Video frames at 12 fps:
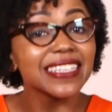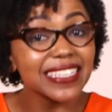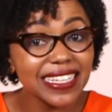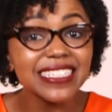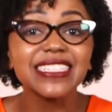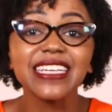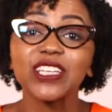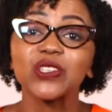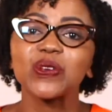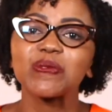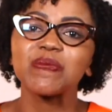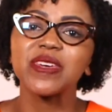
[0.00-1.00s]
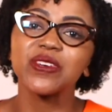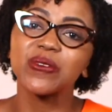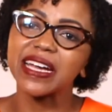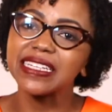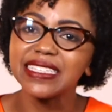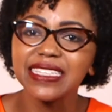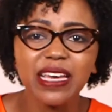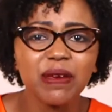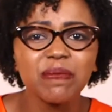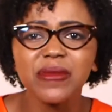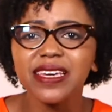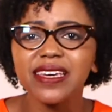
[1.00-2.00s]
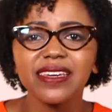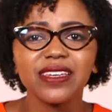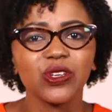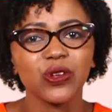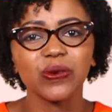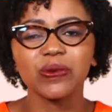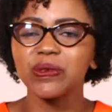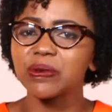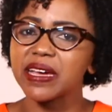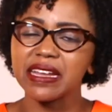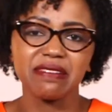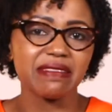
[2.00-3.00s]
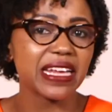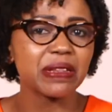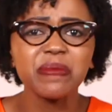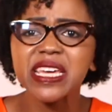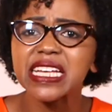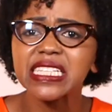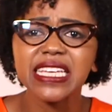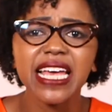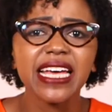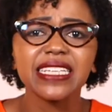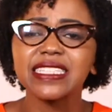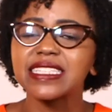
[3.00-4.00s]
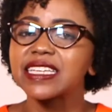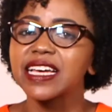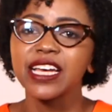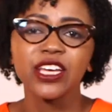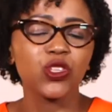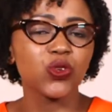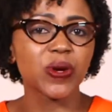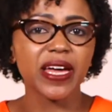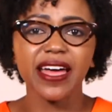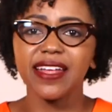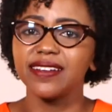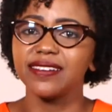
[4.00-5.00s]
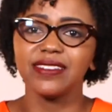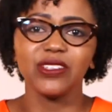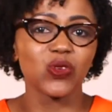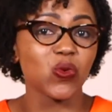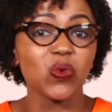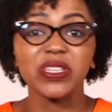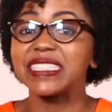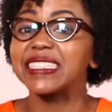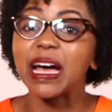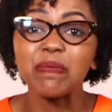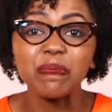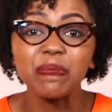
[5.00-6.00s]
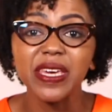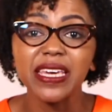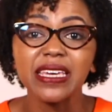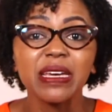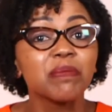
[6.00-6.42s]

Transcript: get in touch with me. You can DM me, you can write me a text, you can, WhatsApp me.